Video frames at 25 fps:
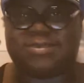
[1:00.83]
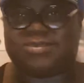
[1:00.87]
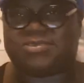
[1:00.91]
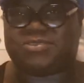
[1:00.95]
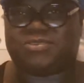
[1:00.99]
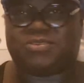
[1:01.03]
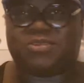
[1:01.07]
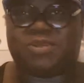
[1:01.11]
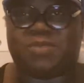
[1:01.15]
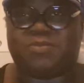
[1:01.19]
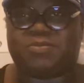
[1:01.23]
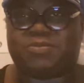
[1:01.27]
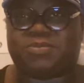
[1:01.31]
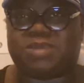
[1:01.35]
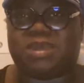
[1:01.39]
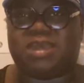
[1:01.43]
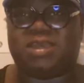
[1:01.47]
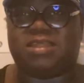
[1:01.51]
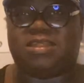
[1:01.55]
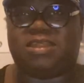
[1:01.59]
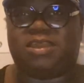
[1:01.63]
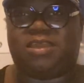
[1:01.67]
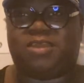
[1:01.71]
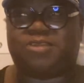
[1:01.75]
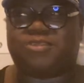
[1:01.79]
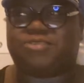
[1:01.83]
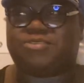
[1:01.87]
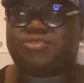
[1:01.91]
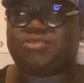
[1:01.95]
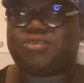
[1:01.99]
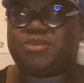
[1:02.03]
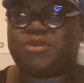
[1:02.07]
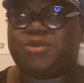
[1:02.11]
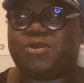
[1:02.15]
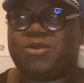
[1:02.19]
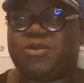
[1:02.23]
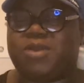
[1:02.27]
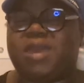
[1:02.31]
scrubs in there.
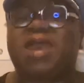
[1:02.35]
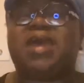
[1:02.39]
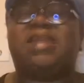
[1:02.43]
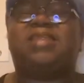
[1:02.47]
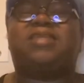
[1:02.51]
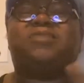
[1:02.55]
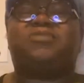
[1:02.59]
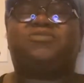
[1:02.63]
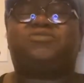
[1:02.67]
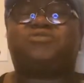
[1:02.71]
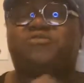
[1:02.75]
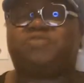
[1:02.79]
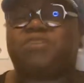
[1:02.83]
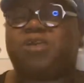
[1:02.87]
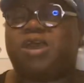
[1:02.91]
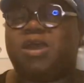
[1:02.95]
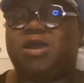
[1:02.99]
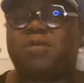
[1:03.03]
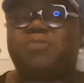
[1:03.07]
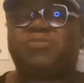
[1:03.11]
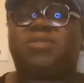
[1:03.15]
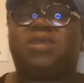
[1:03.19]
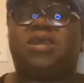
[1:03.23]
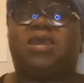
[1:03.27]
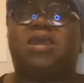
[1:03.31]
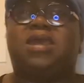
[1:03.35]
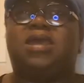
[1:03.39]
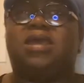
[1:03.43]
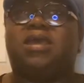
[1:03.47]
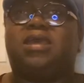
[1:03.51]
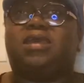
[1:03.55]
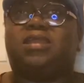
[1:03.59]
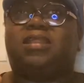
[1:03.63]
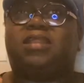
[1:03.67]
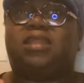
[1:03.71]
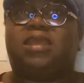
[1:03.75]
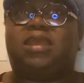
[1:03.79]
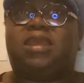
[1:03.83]
So the scrubs,
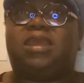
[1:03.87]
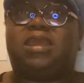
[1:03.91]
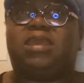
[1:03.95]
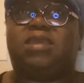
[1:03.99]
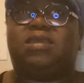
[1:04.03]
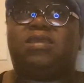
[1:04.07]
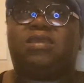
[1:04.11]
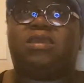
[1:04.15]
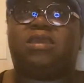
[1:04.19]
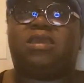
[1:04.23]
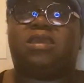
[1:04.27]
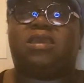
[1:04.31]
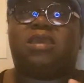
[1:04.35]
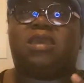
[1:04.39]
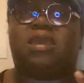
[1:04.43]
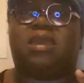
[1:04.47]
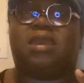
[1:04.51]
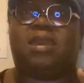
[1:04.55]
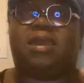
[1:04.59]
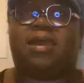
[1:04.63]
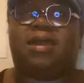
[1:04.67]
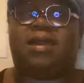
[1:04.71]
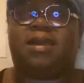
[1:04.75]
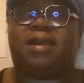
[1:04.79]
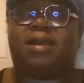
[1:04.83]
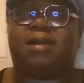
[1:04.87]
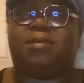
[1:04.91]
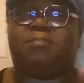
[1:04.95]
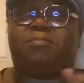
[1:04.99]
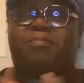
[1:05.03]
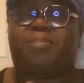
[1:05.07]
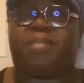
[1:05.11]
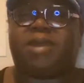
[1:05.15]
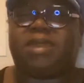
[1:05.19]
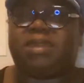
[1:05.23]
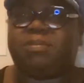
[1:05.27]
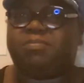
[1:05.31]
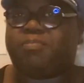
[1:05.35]
the
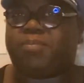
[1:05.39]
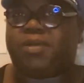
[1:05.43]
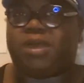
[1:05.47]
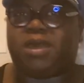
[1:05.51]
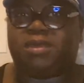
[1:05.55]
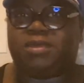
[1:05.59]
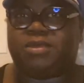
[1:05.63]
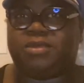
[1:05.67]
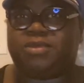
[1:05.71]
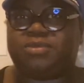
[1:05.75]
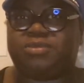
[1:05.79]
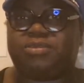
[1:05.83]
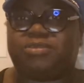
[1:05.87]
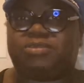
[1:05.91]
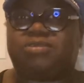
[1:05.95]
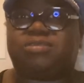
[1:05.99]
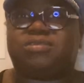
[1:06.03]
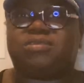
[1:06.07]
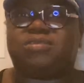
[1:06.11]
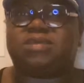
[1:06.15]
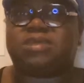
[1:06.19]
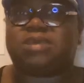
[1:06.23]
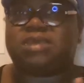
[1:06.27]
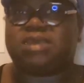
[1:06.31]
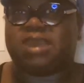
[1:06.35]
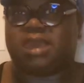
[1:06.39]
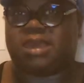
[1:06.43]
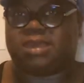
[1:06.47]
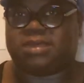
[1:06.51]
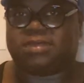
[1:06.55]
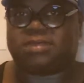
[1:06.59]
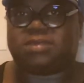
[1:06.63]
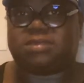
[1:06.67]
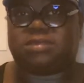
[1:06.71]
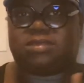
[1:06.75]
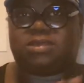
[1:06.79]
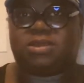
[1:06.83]
body butters, yes.